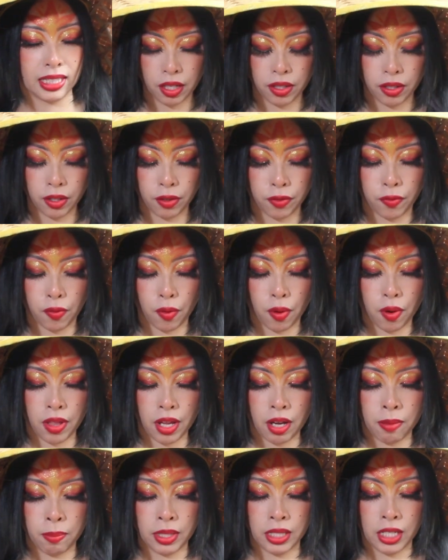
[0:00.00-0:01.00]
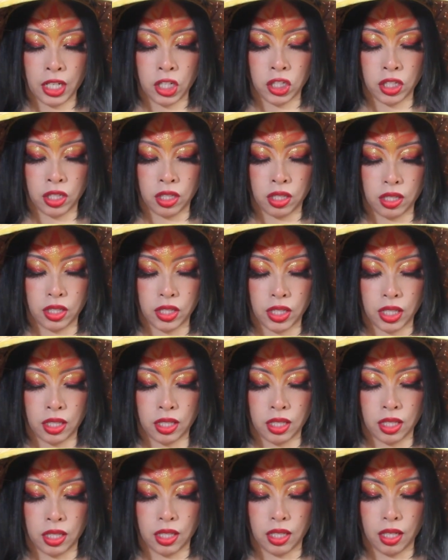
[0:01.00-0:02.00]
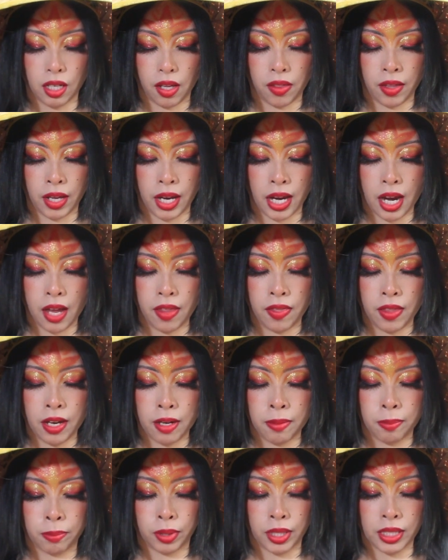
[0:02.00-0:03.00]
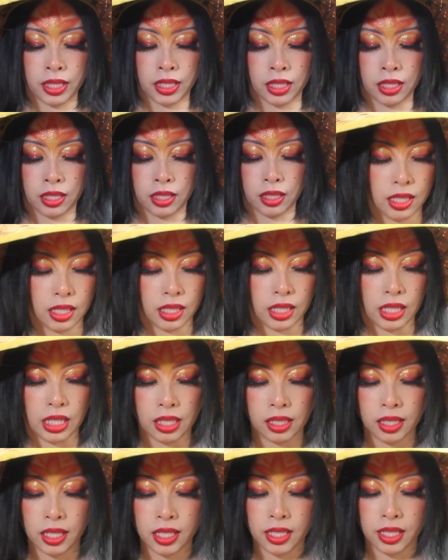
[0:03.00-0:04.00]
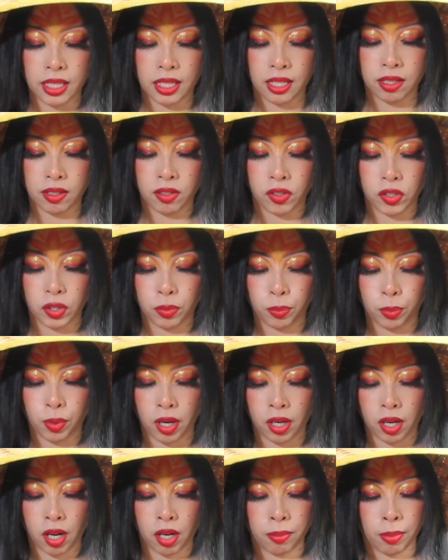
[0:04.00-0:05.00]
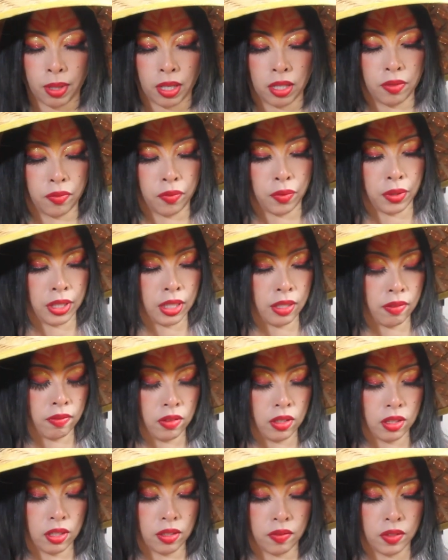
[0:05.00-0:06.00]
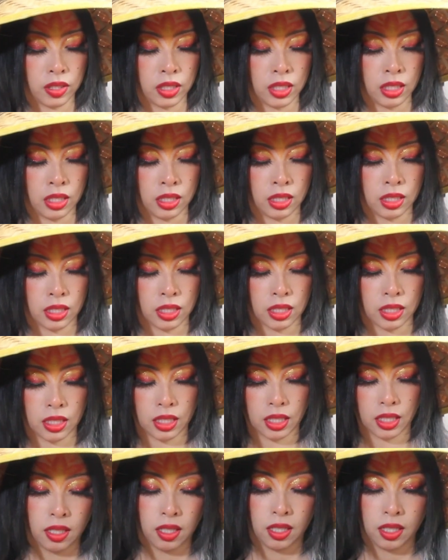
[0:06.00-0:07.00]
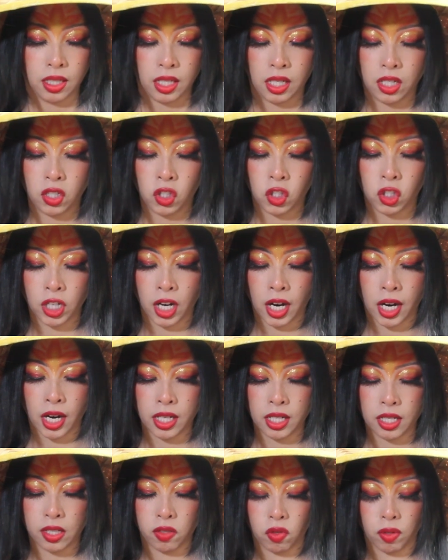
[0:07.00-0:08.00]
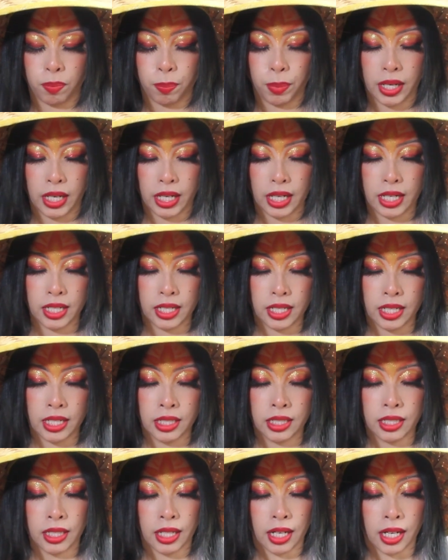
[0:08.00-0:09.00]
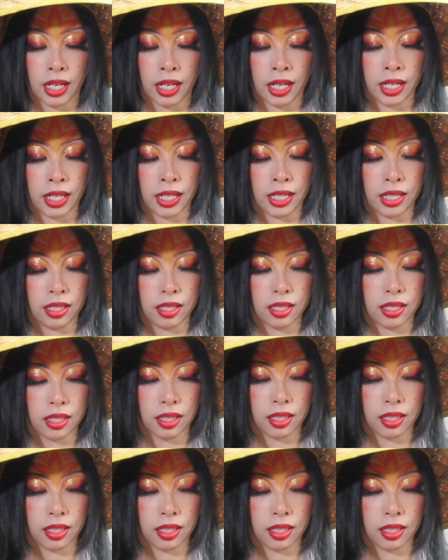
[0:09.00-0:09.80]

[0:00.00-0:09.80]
The fourth emanation, Chesed, the hand that embraces the healing tears brought on by the forgiveness of sins. Each kindness repaid in kind.